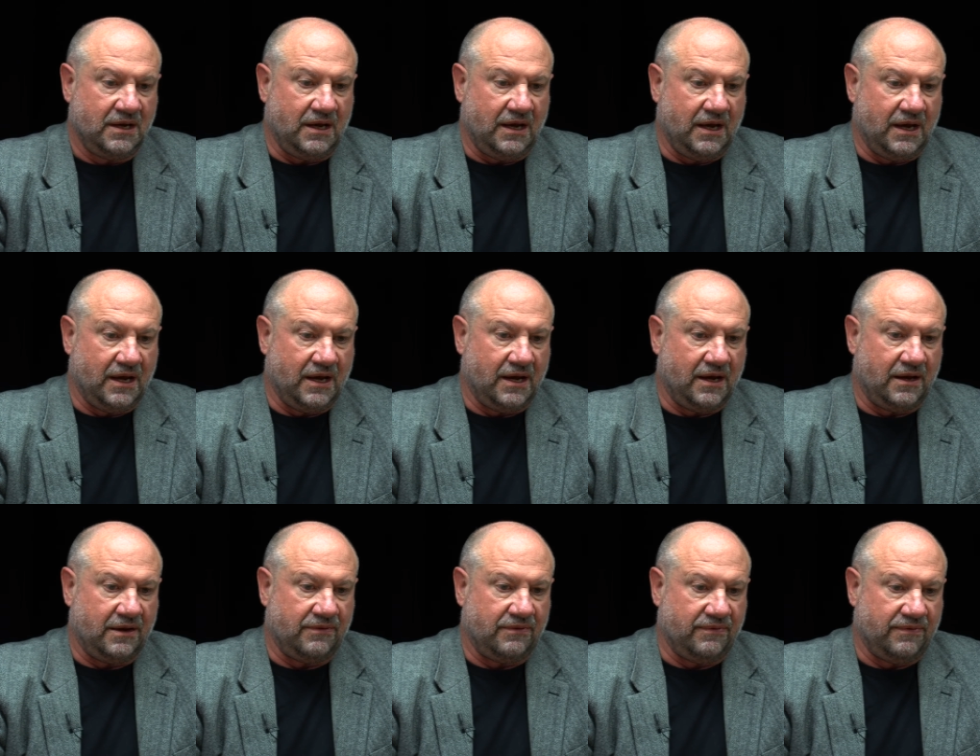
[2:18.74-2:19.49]

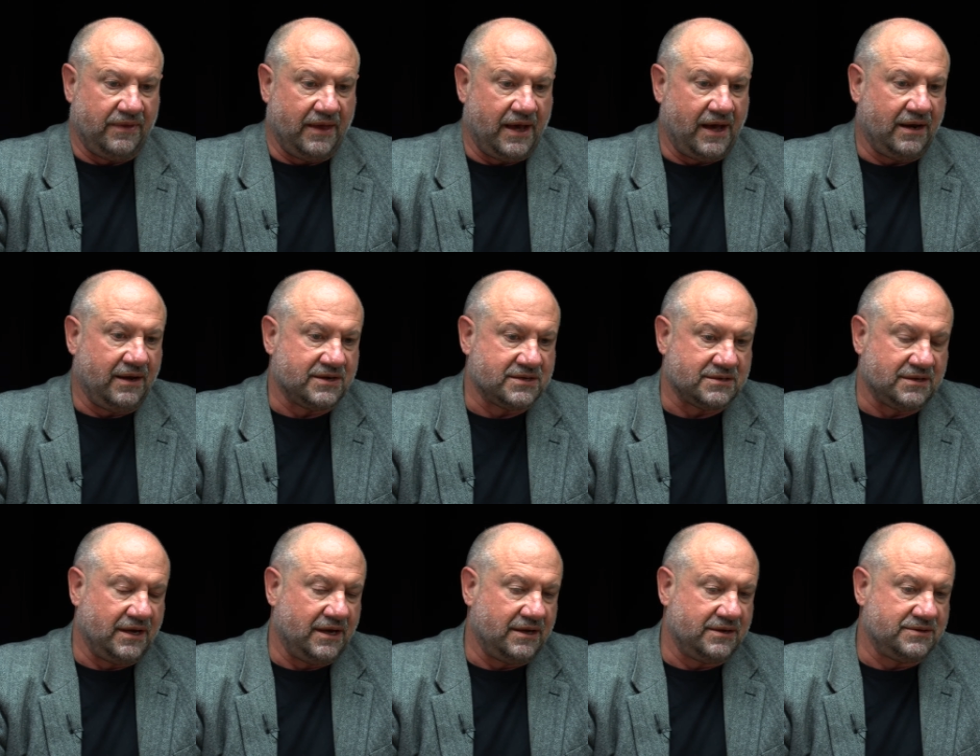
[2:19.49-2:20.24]
And that
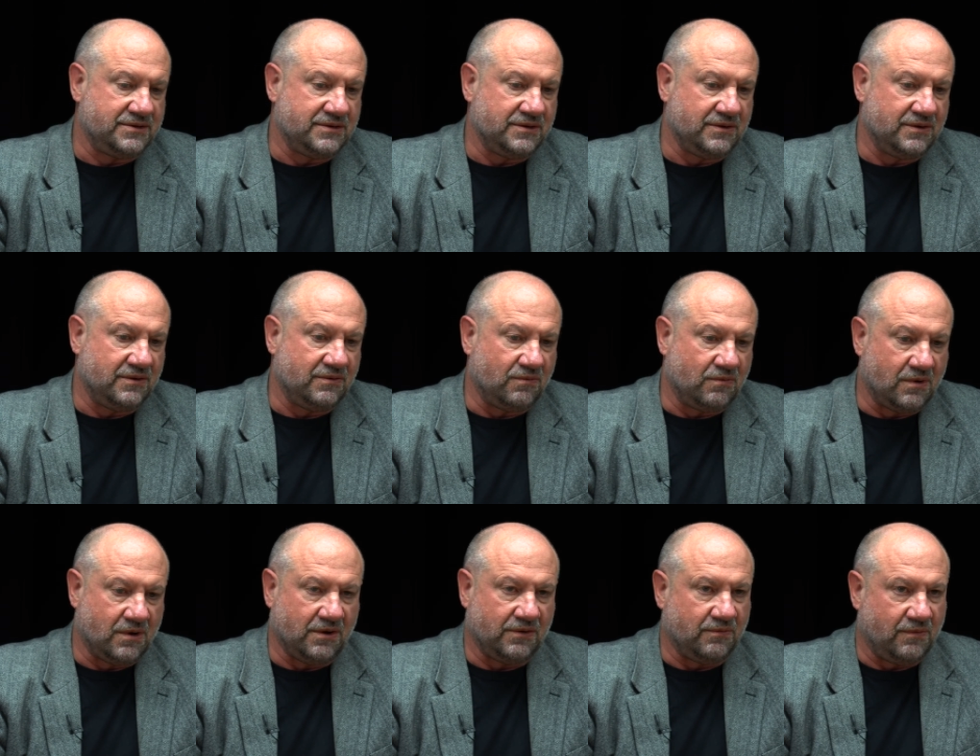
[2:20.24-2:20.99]
has led to
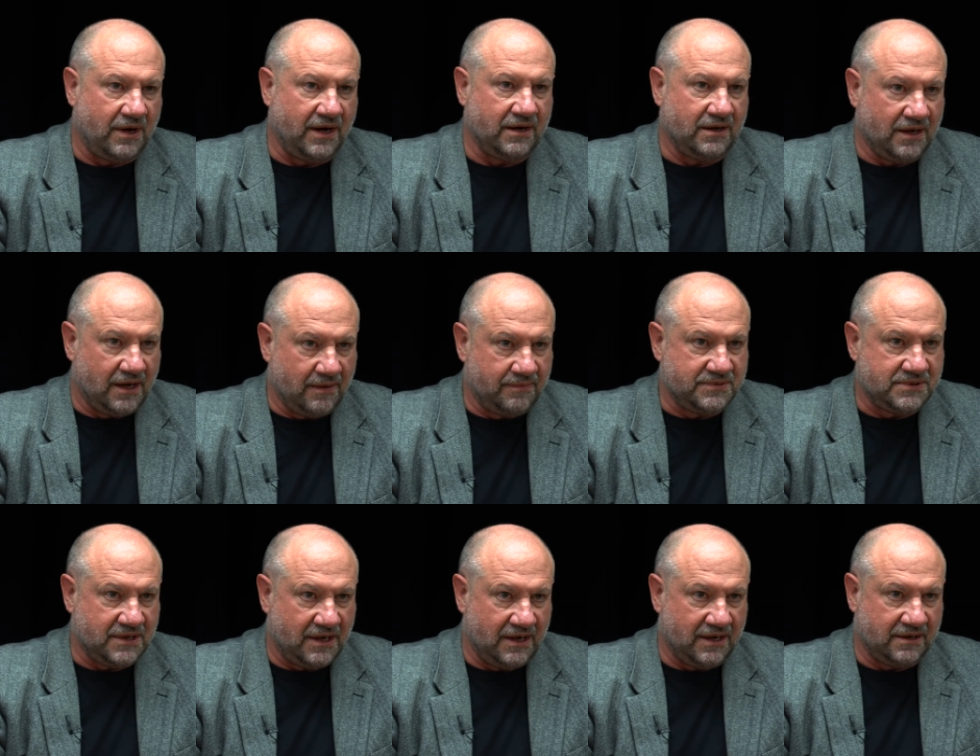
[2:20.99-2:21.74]
worldwide
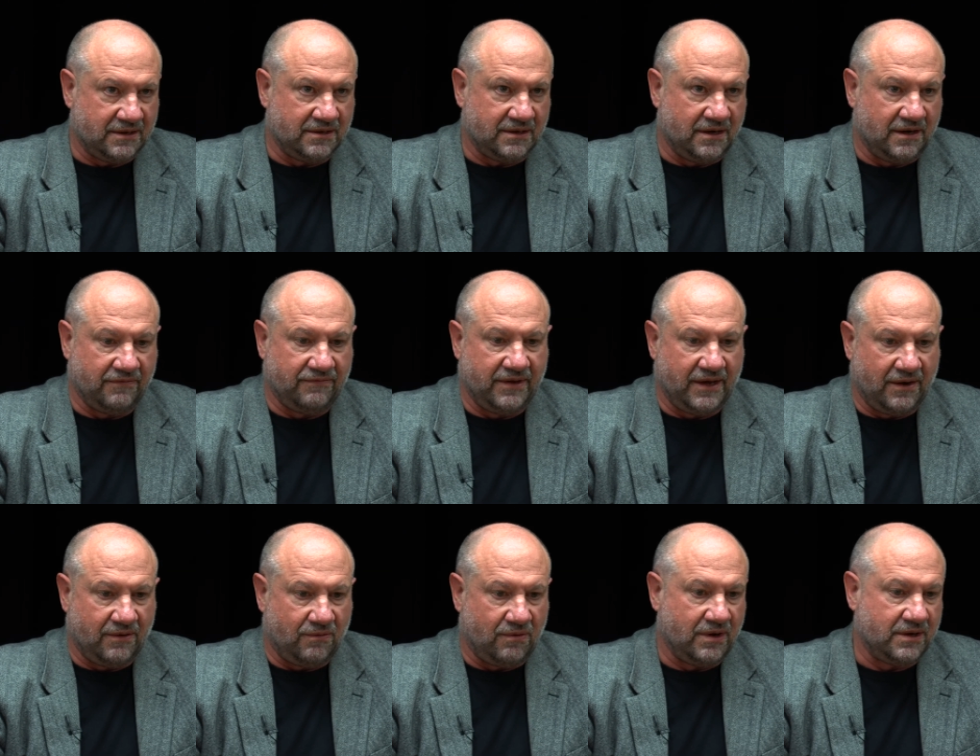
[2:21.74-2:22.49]
uptake of
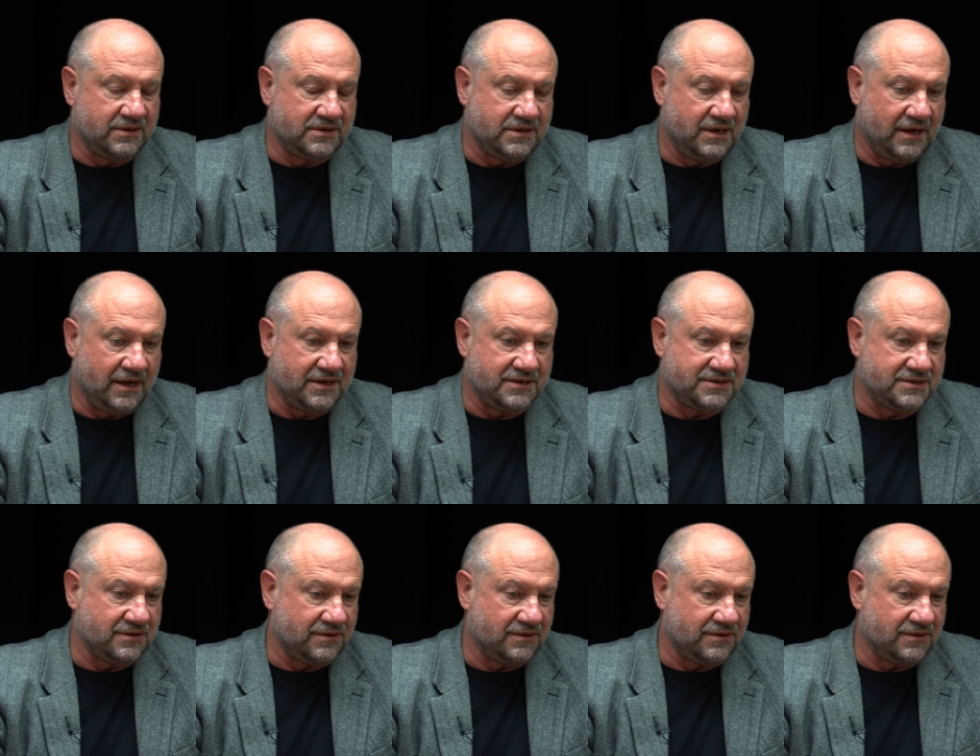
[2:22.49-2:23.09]
that one test.